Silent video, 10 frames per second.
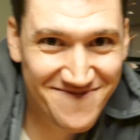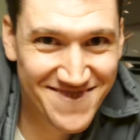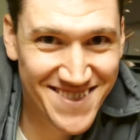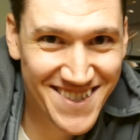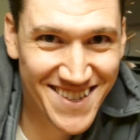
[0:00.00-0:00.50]

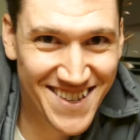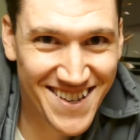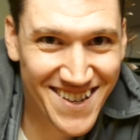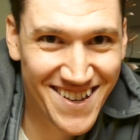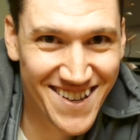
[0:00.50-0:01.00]

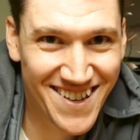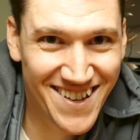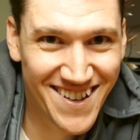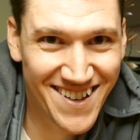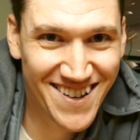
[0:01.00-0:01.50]
Pancakes make you
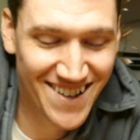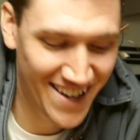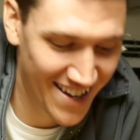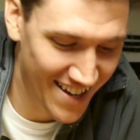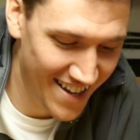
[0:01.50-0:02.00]
fart. Yeah, they
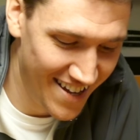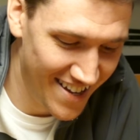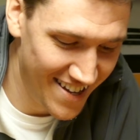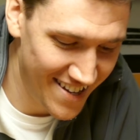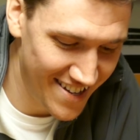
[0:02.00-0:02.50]
must
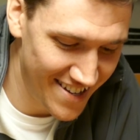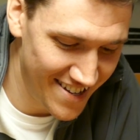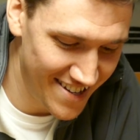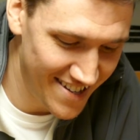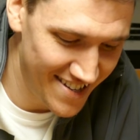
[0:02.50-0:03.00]
make you fart.
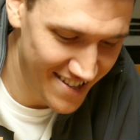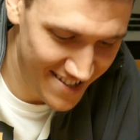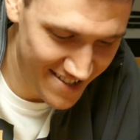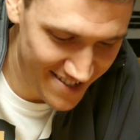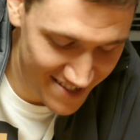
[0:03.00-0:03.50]

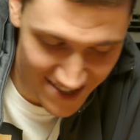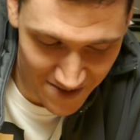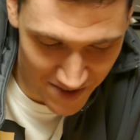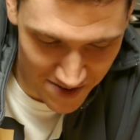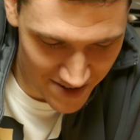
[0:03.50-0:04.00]
They
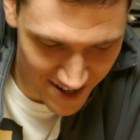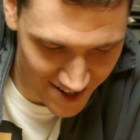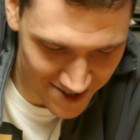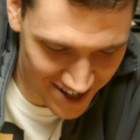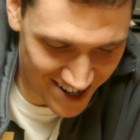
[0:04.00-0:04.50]
maybe, I
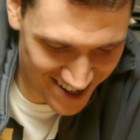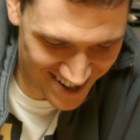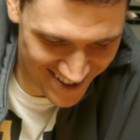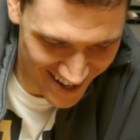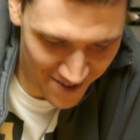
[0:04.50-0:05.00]
don't
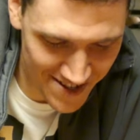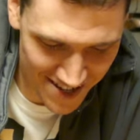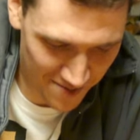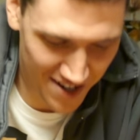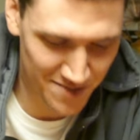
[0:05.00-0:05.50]
know.
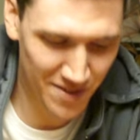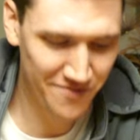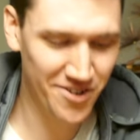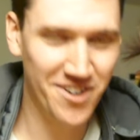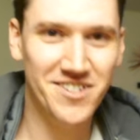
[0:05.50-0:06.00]
Everything makes me
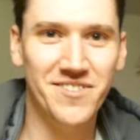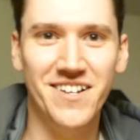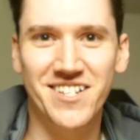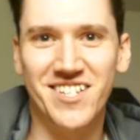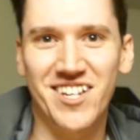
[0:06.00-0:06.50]
fart, so
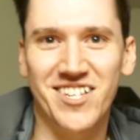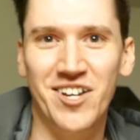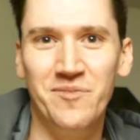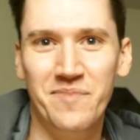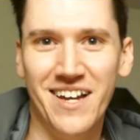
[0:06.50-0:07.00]
I just
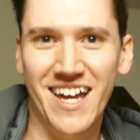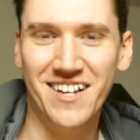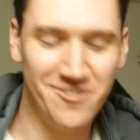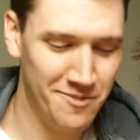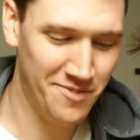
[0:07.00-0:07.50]
assume
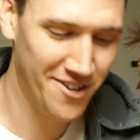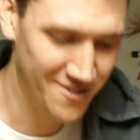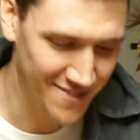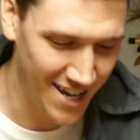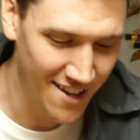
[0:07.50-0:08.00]
pancakes are a part
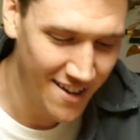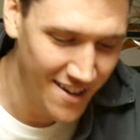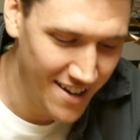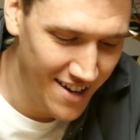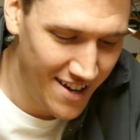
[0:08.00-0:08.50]
of that.
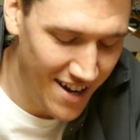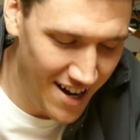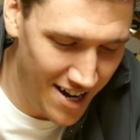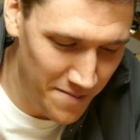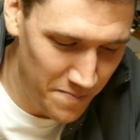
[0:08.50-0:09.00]

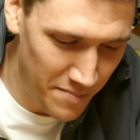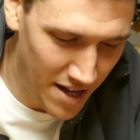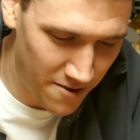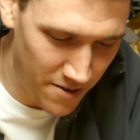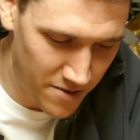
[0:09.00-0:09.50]

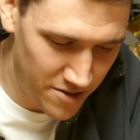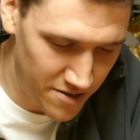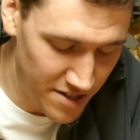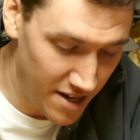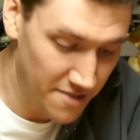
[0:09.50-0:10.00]
Mallory, what's
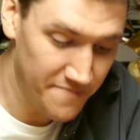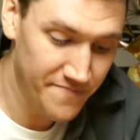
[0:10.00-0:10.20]
yours like?